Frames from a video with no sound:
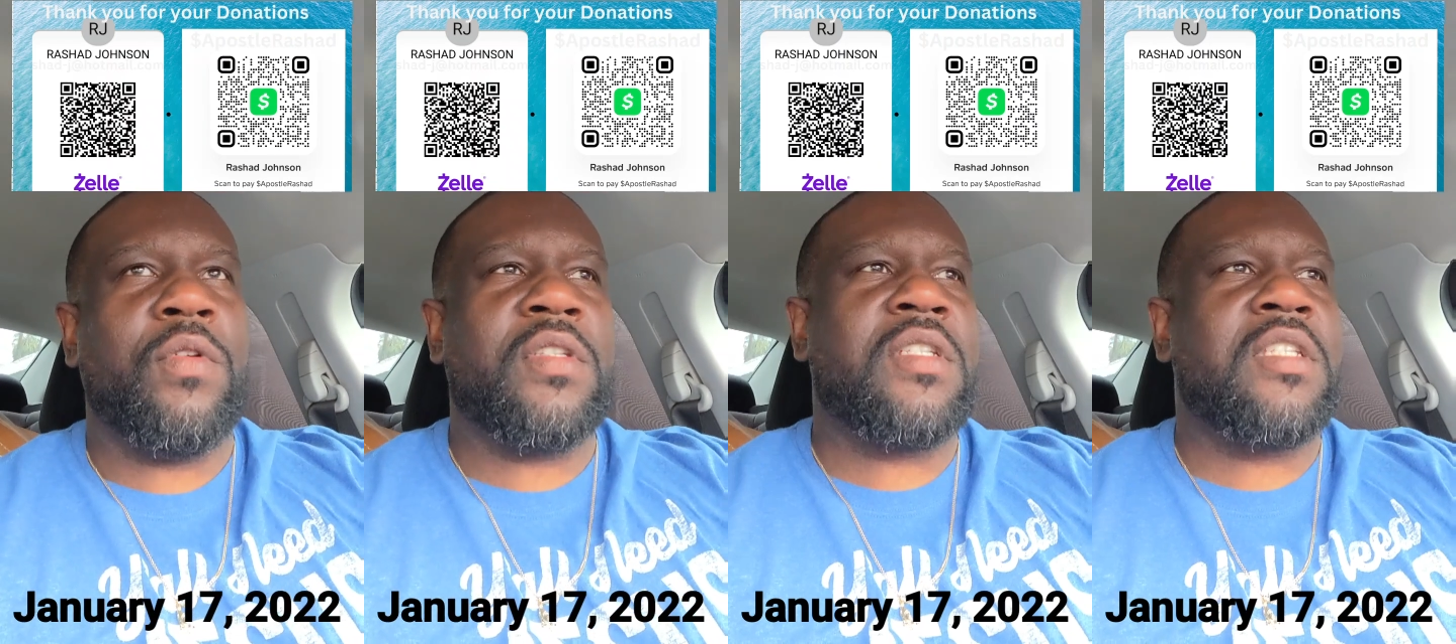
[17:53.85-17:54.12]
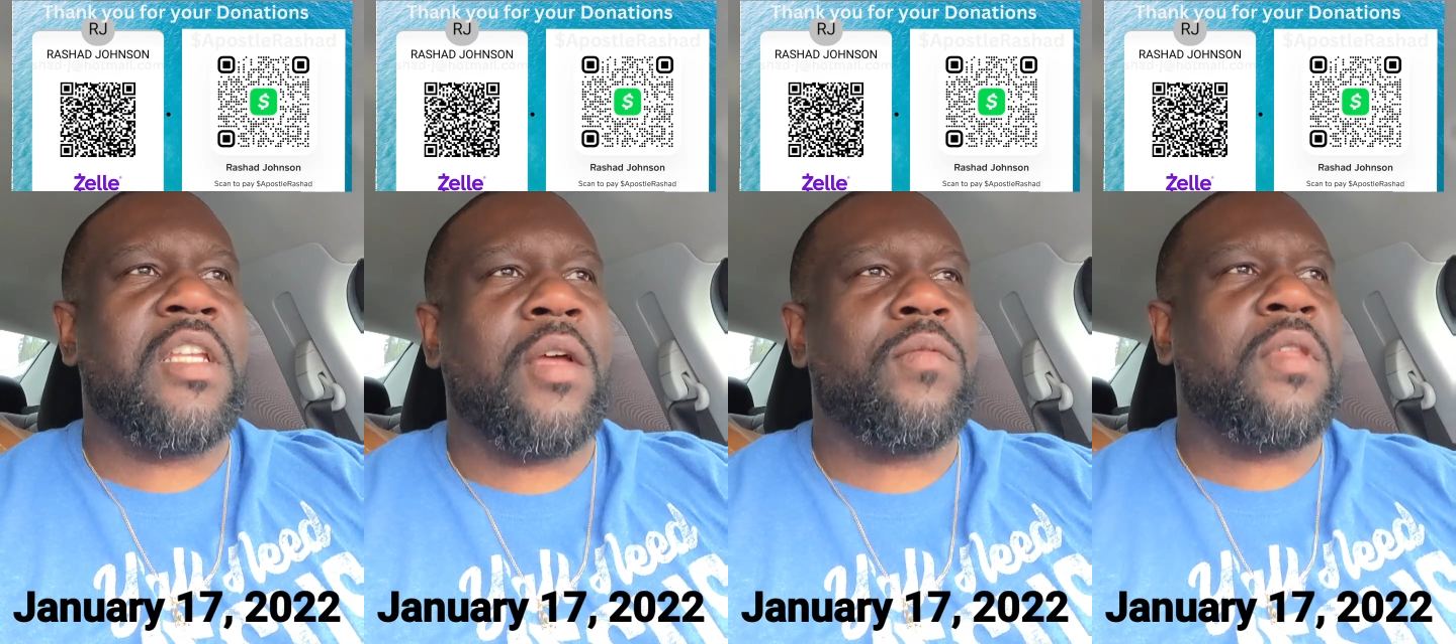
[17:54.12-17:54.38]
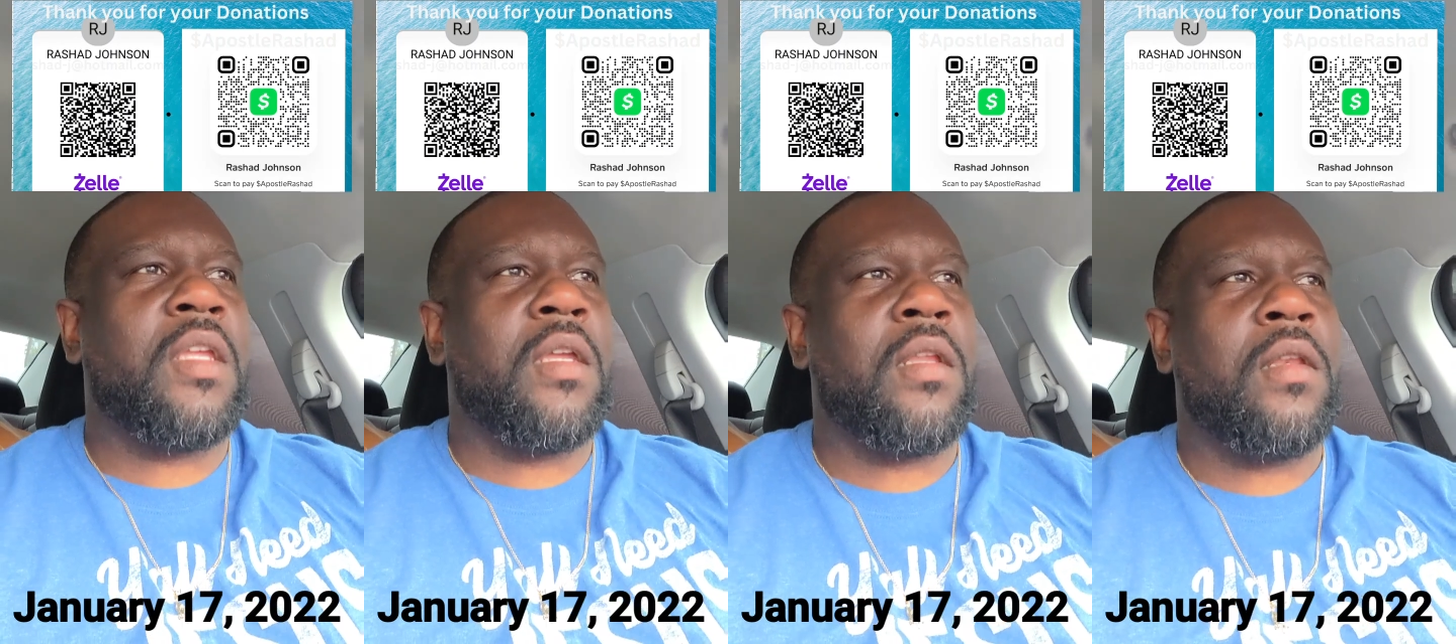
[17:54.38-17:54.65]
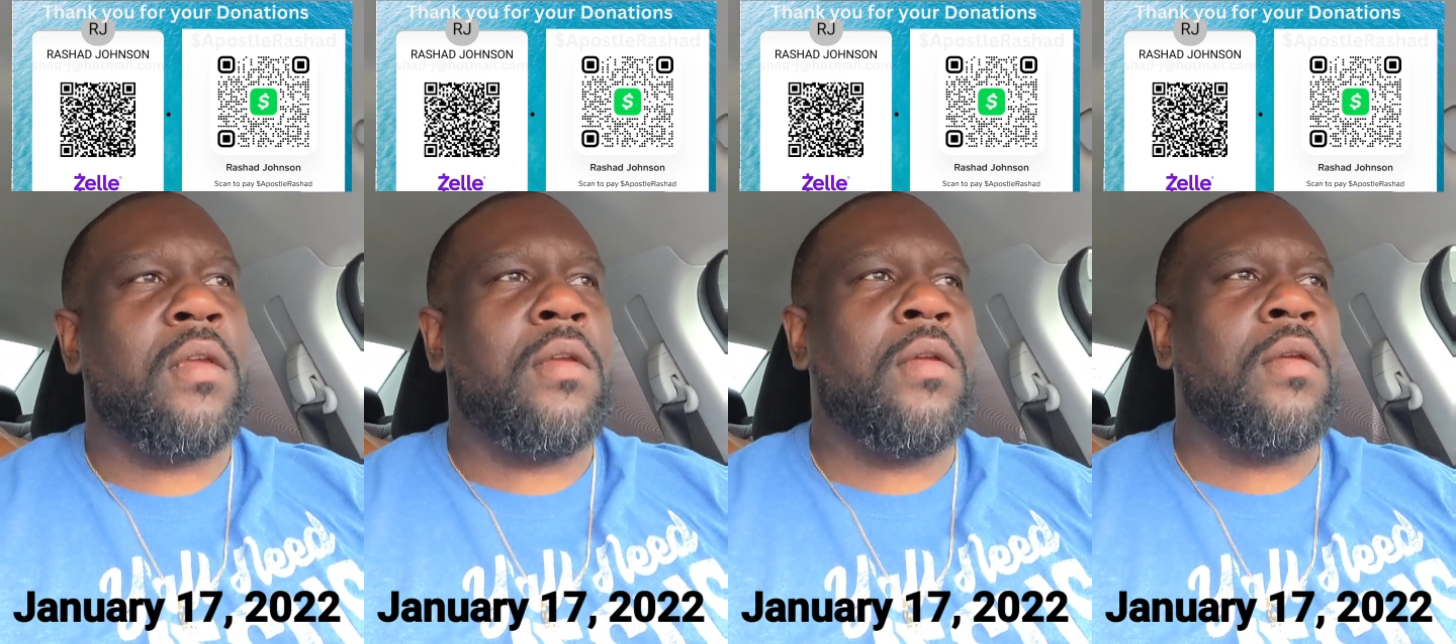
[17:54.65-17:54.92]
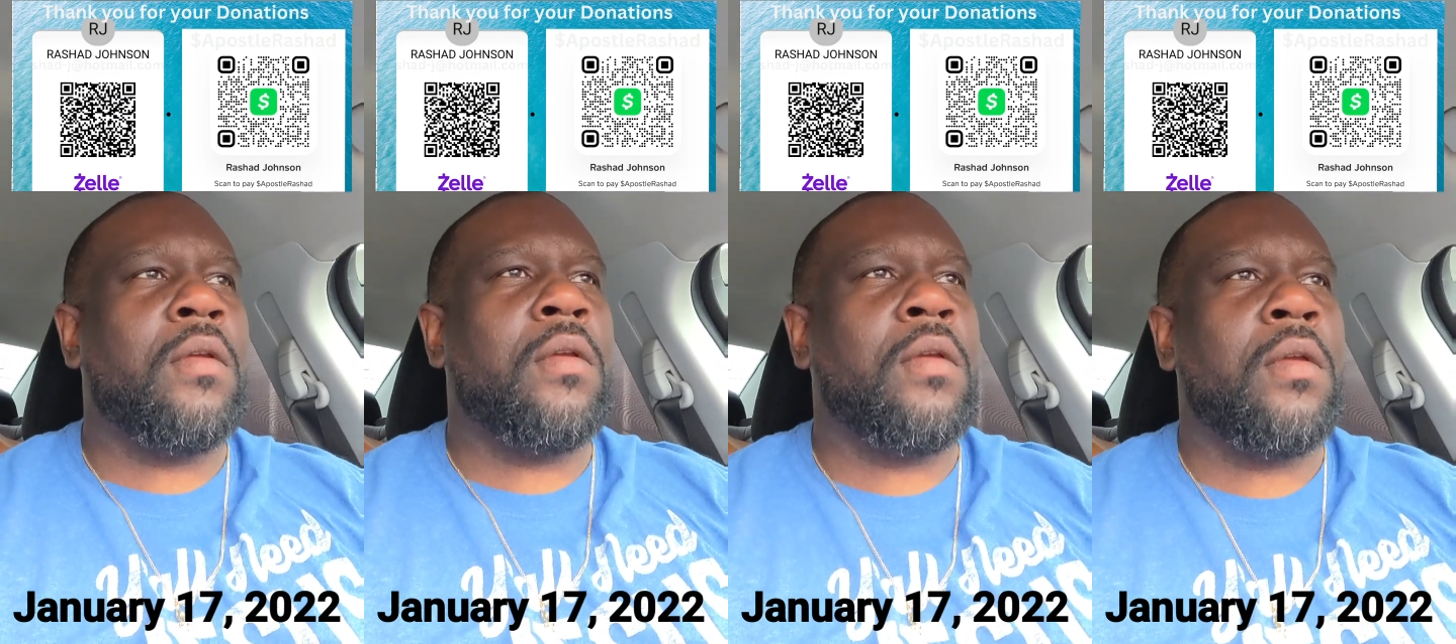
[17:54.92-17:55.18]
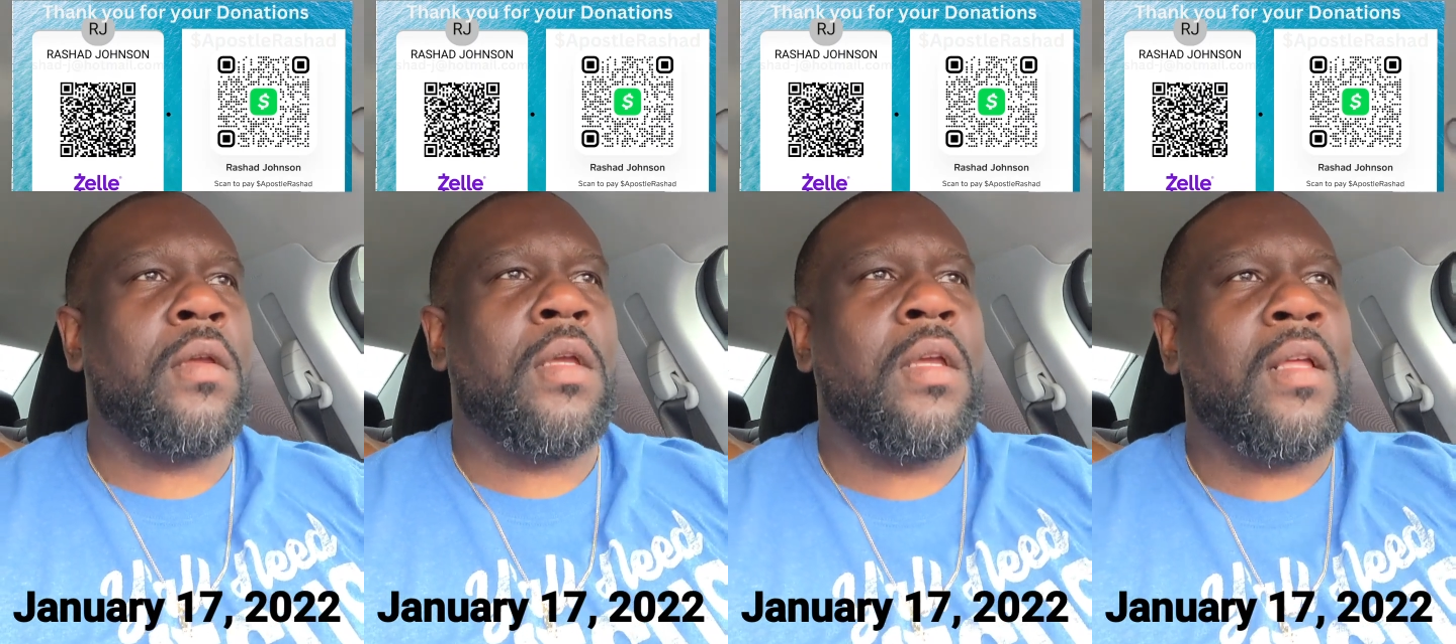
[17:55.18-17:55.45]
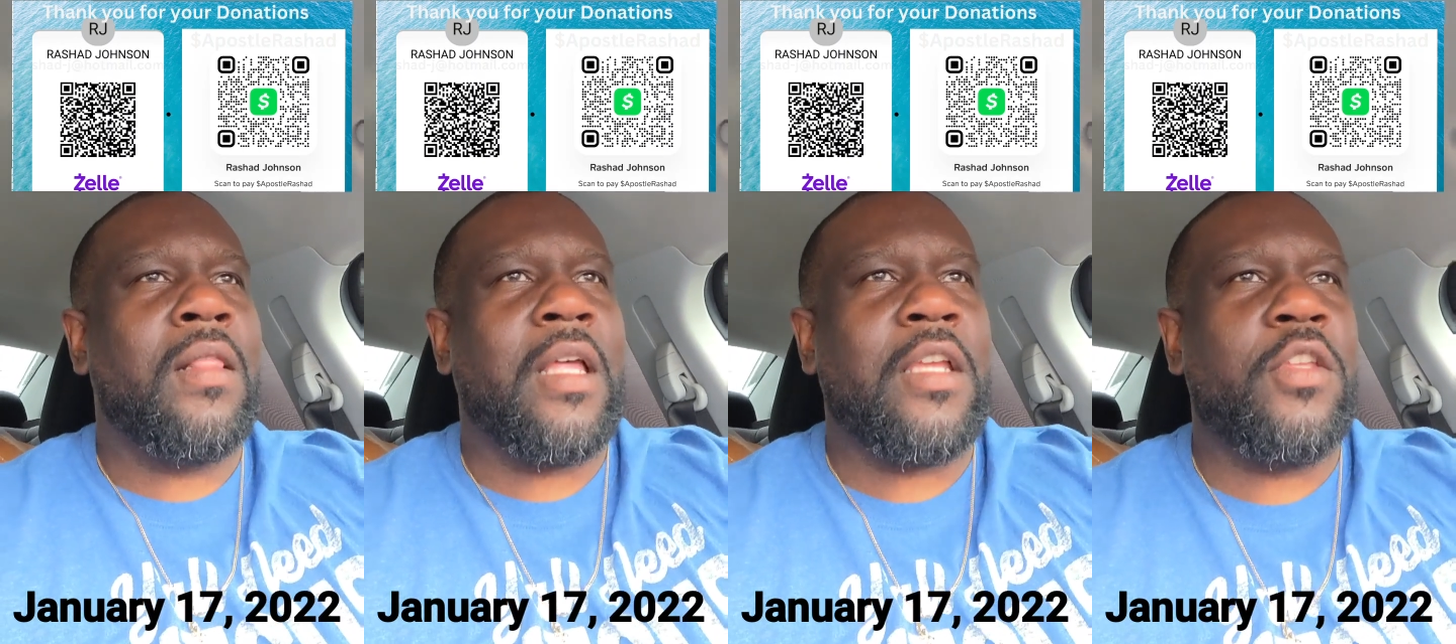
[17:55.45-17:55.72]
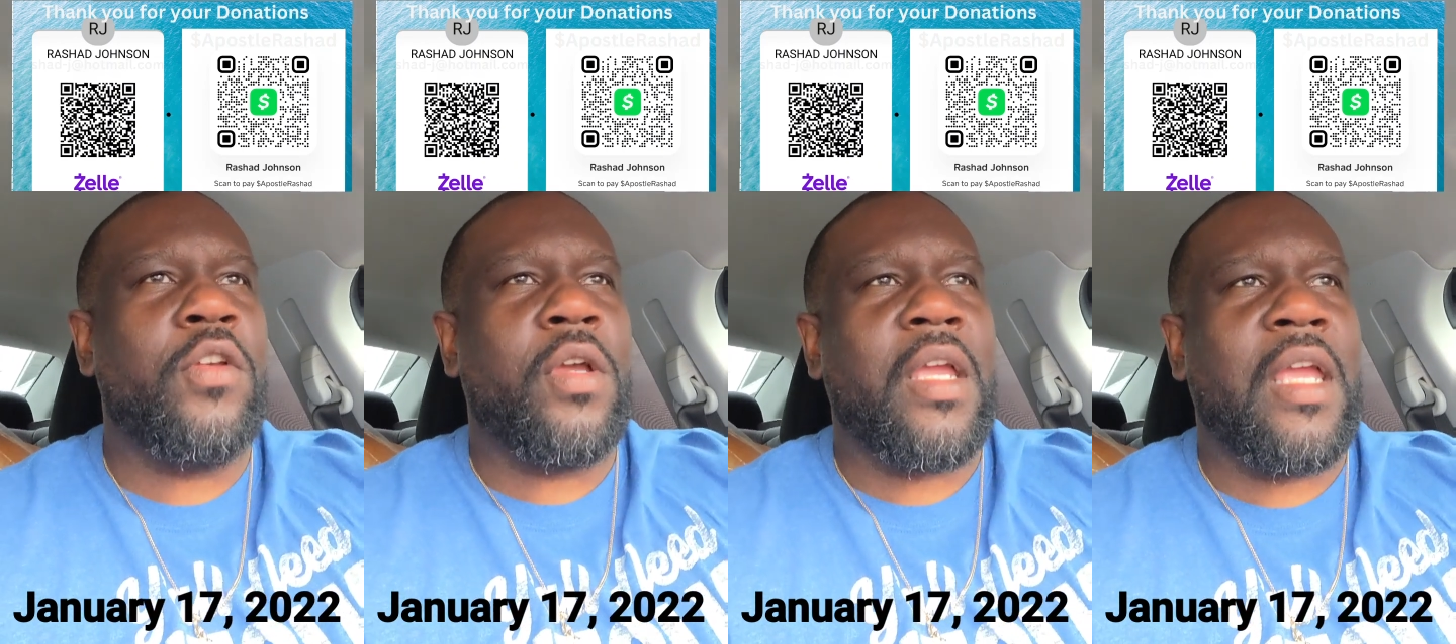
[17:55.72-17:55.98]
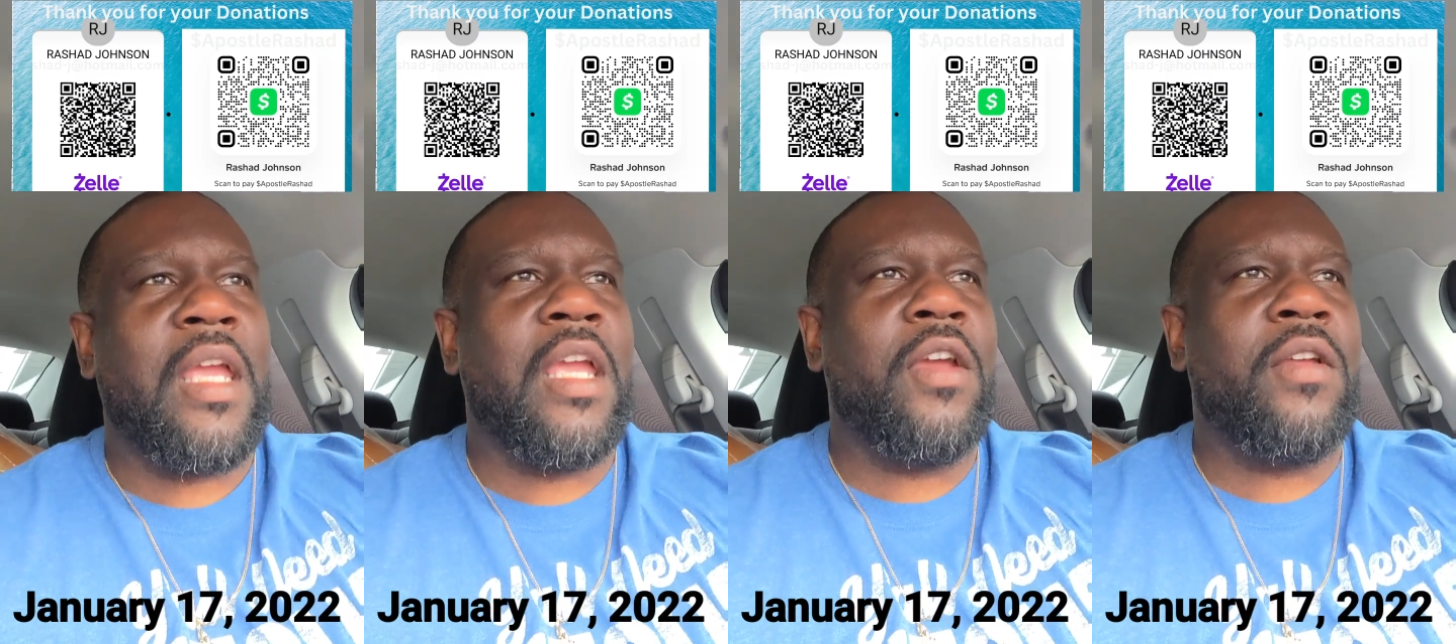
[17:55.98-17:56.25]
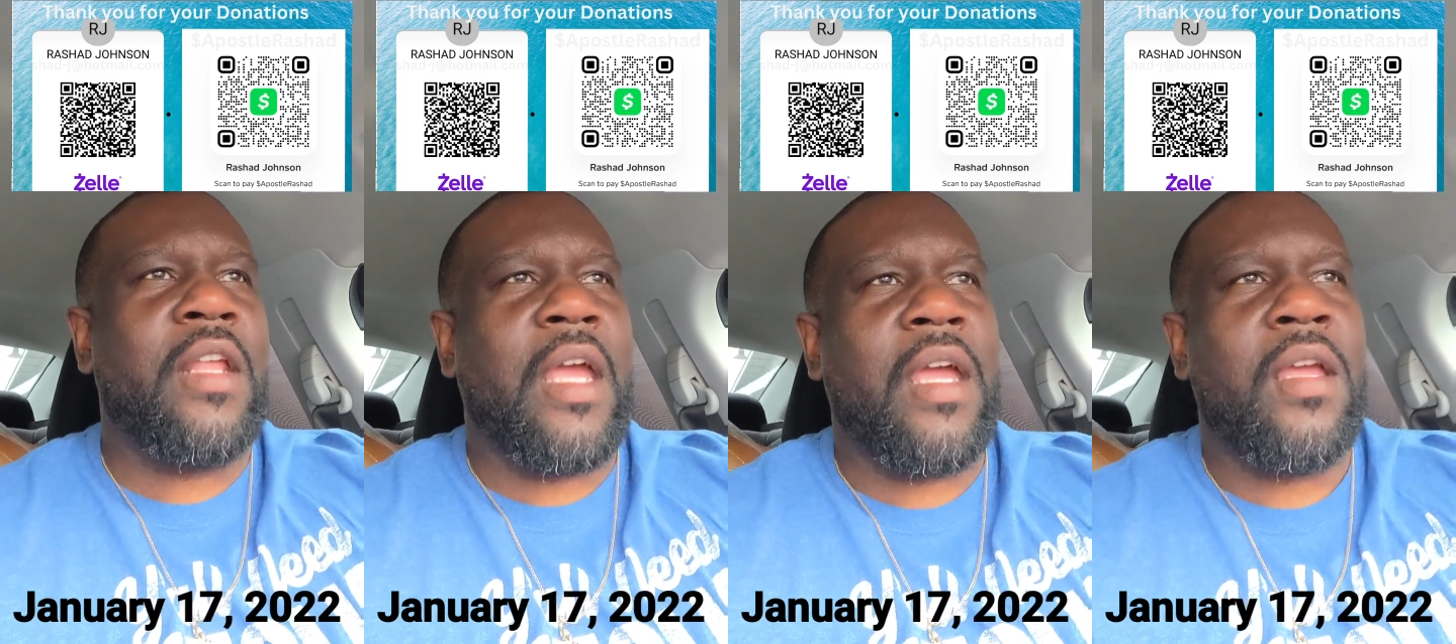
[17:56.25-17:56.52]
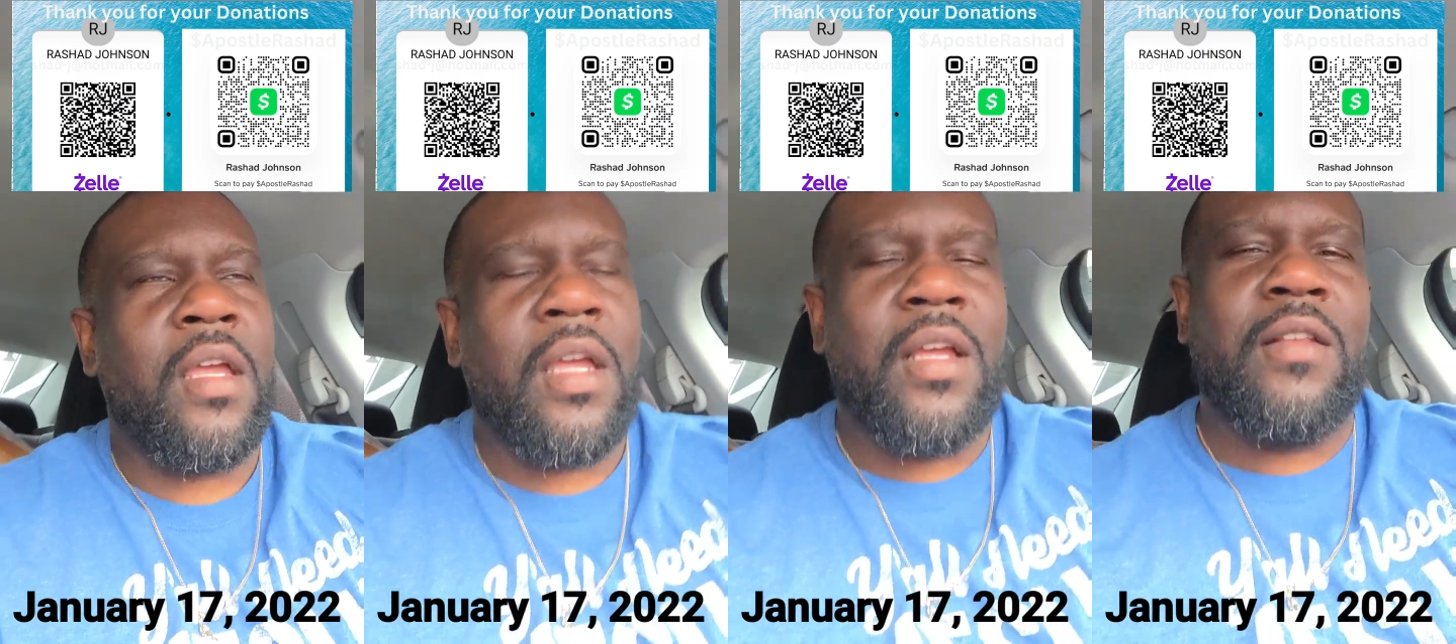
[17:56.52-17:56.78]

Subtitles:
was something like you could hear that.